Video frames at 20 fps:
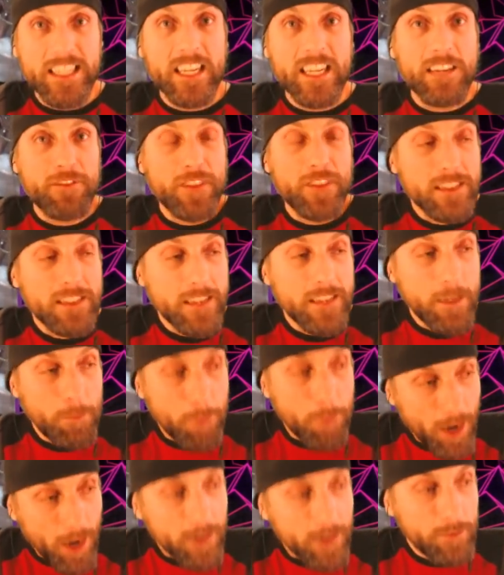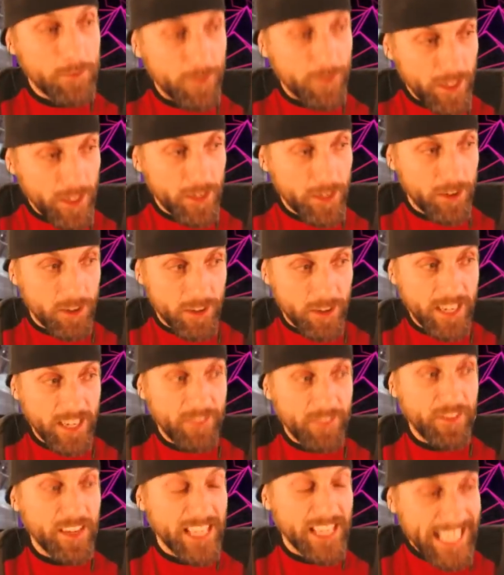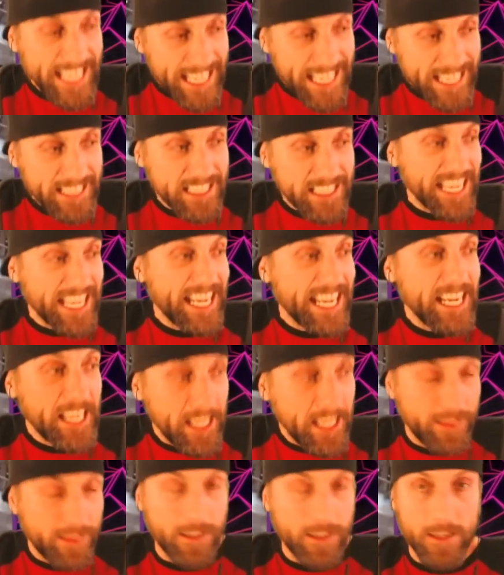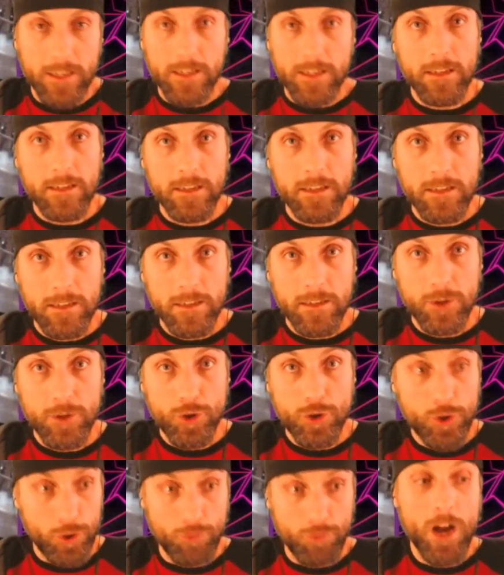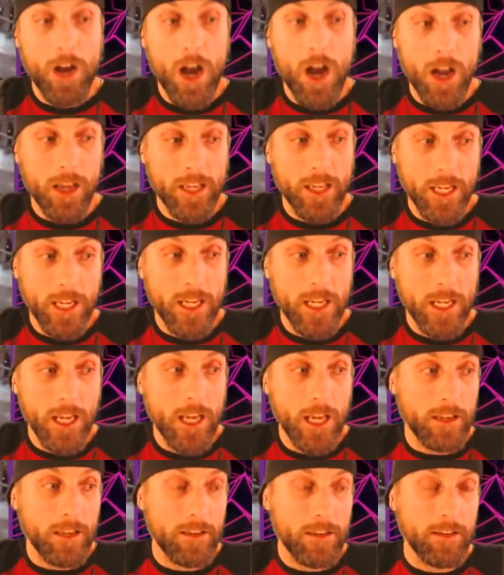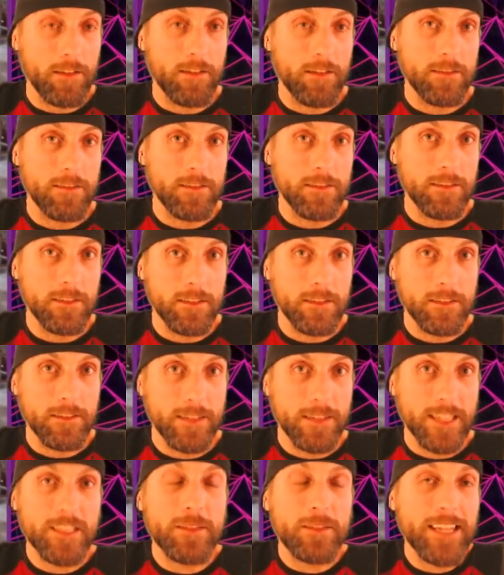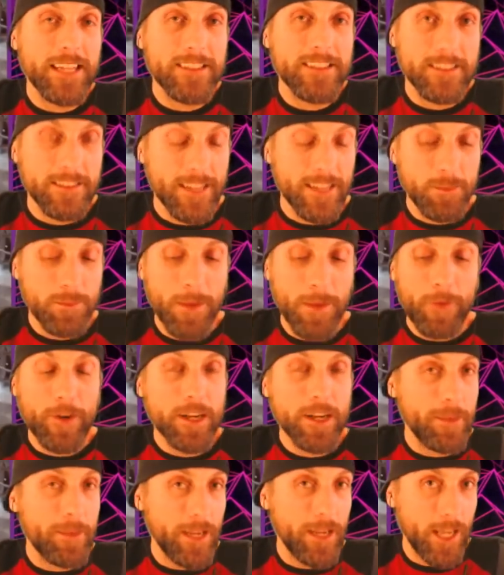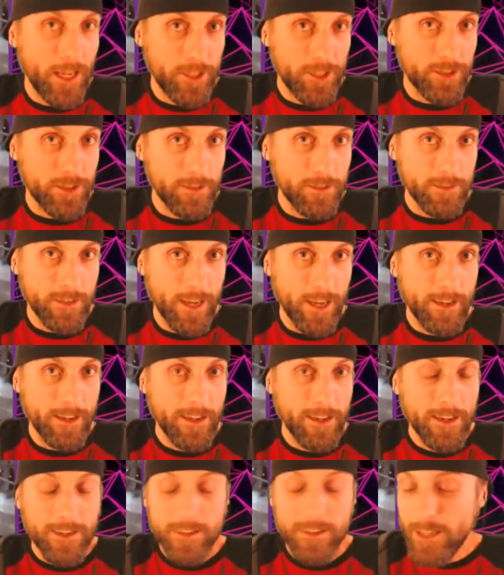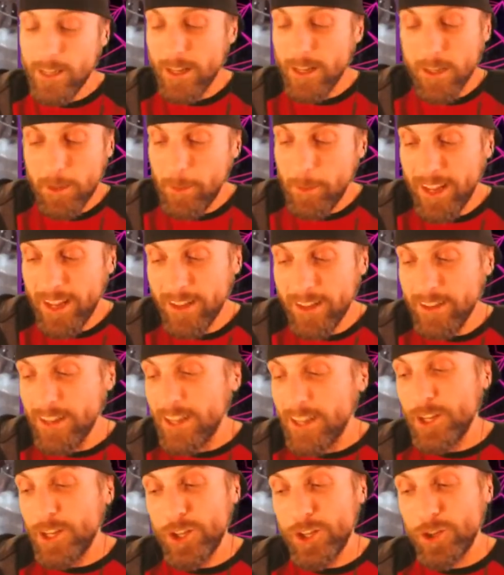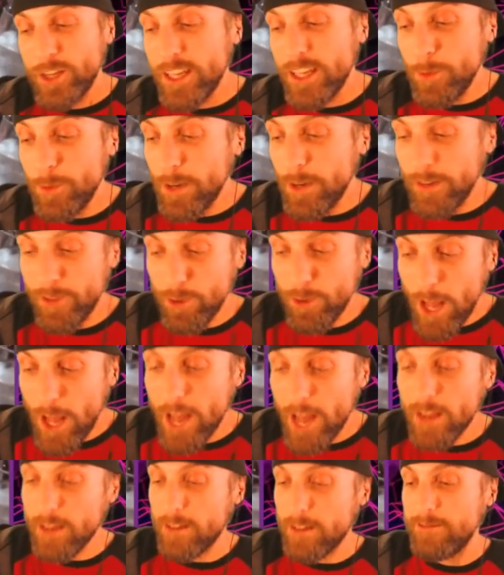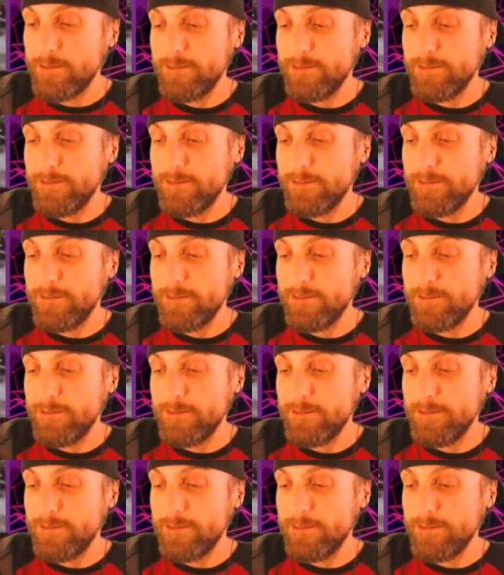If it is a bottom feeder, if it eats anything, do not eat it. That's, that's, that's my recommendation, okay? It's not a command. You can eat whatever you like.